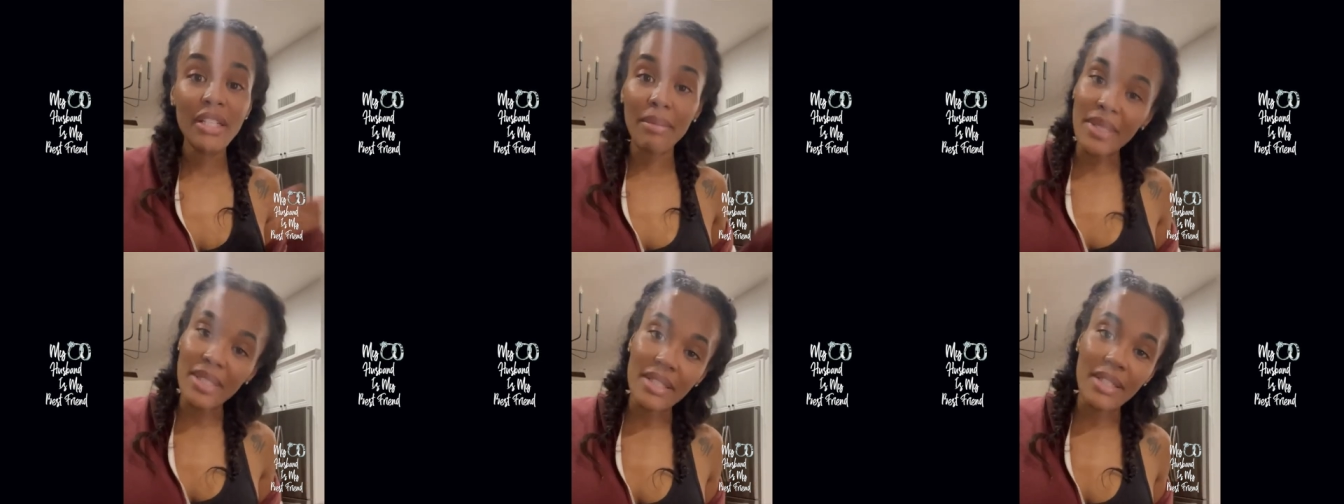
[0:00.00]

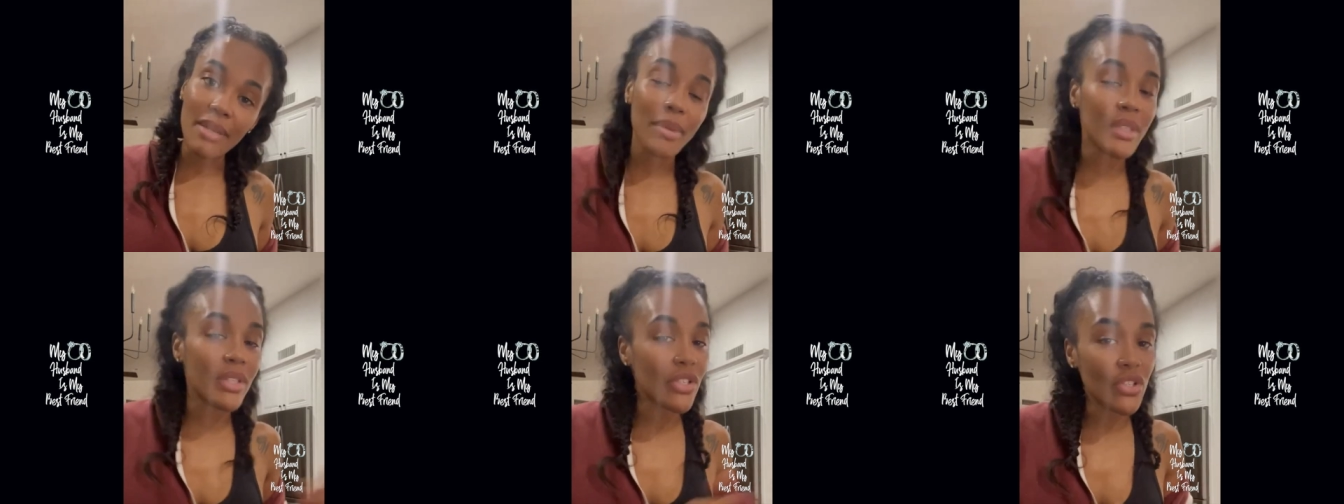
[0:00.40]
to
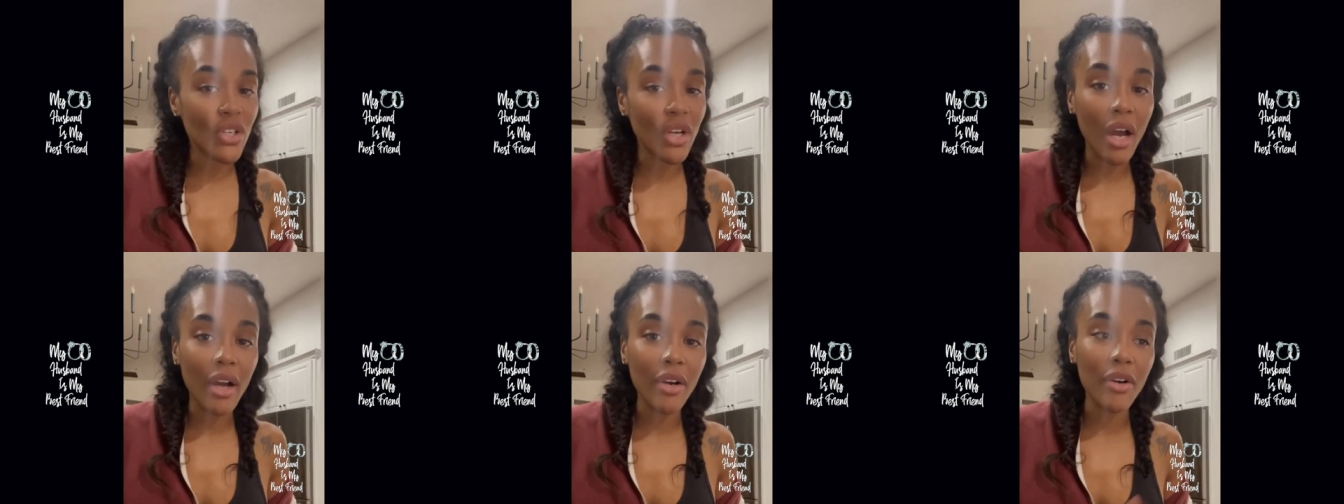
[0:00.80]
Mississippi, to
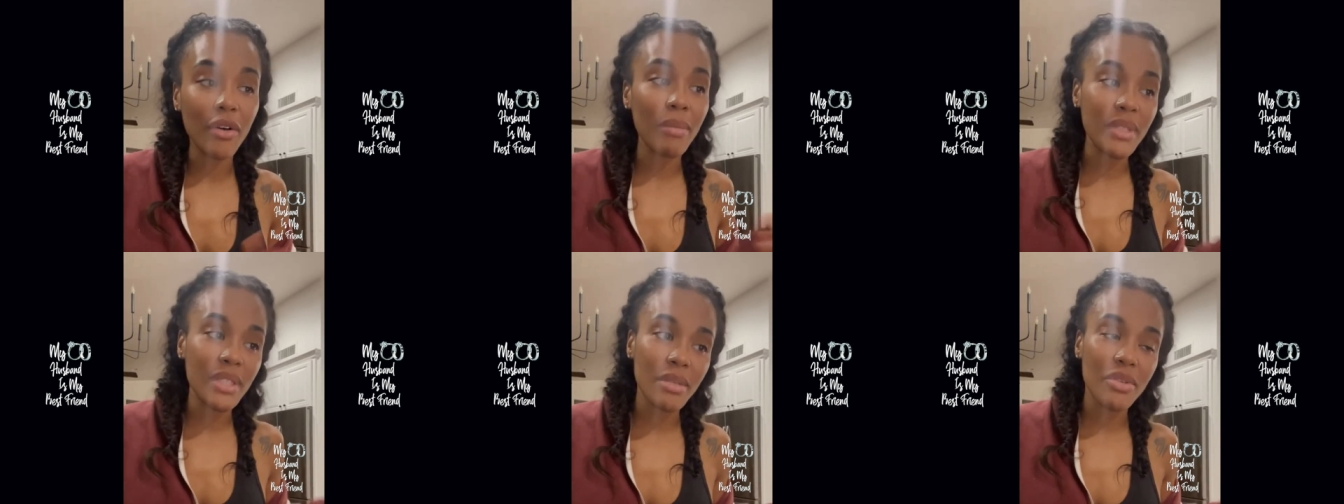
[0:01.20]

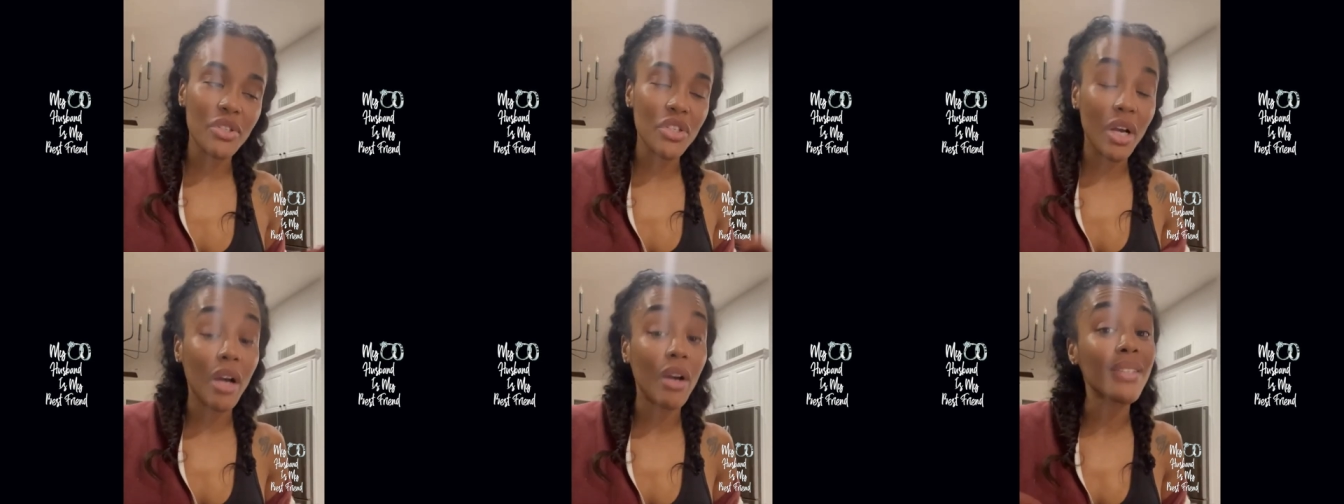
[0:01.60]
Chicago,
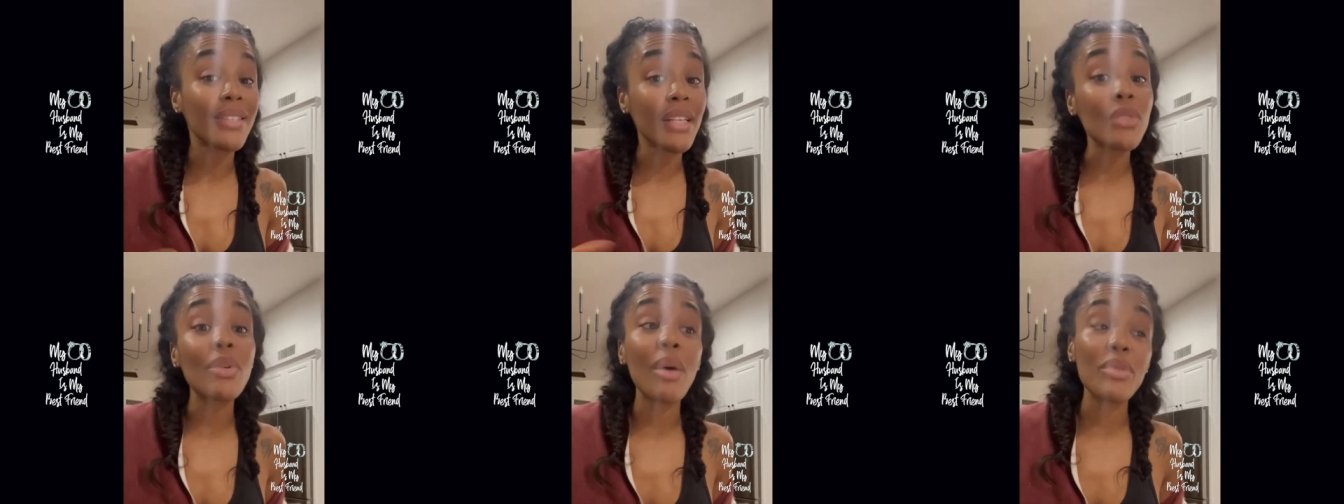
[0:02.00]
Mississippi, Chicago.
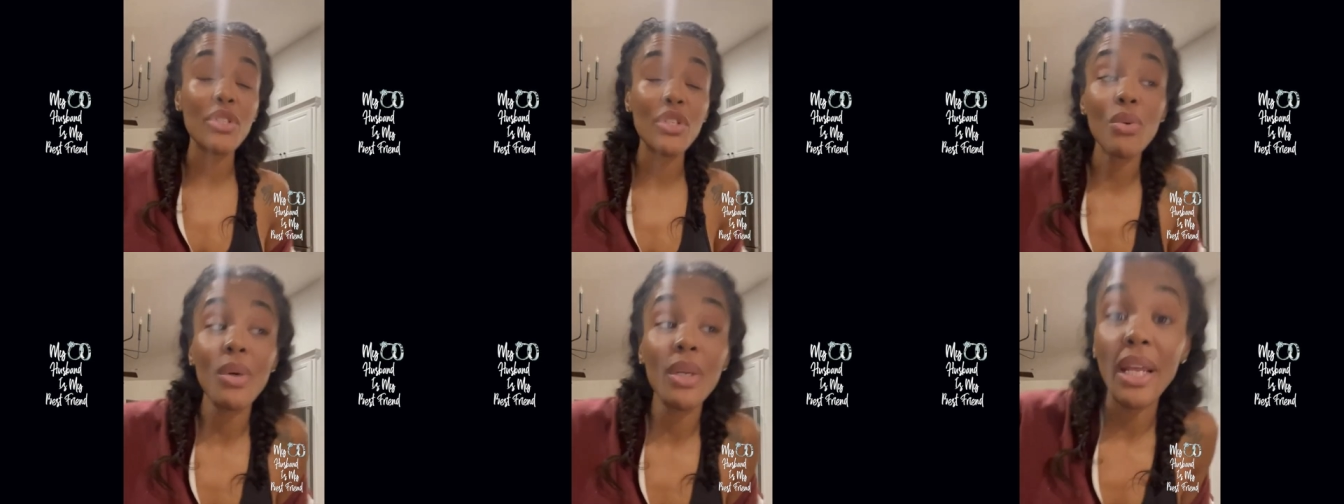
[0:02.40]
Because that's what I
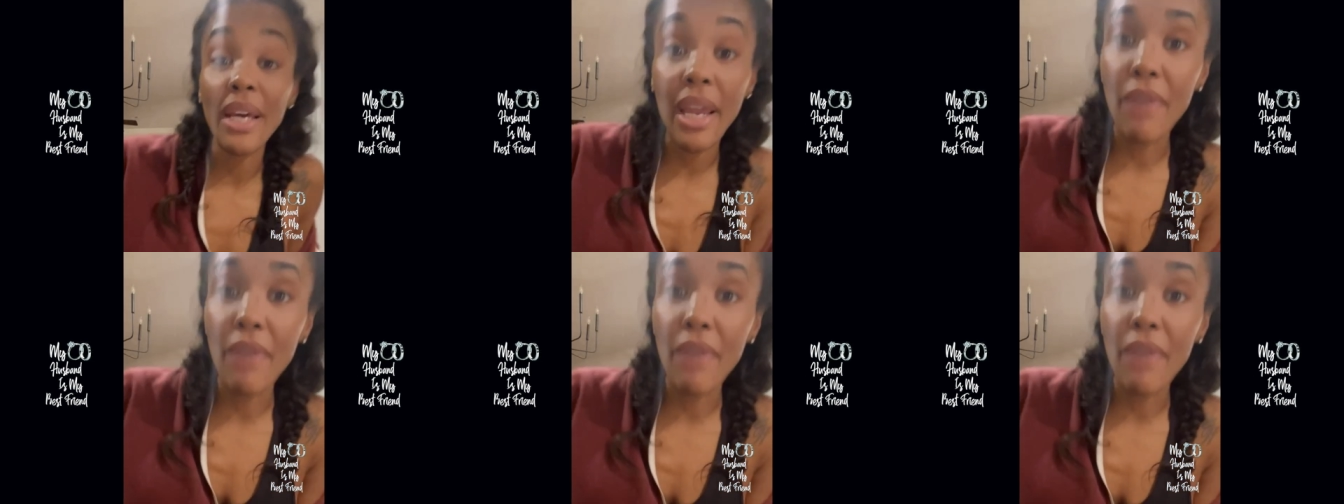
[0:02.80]
was doing.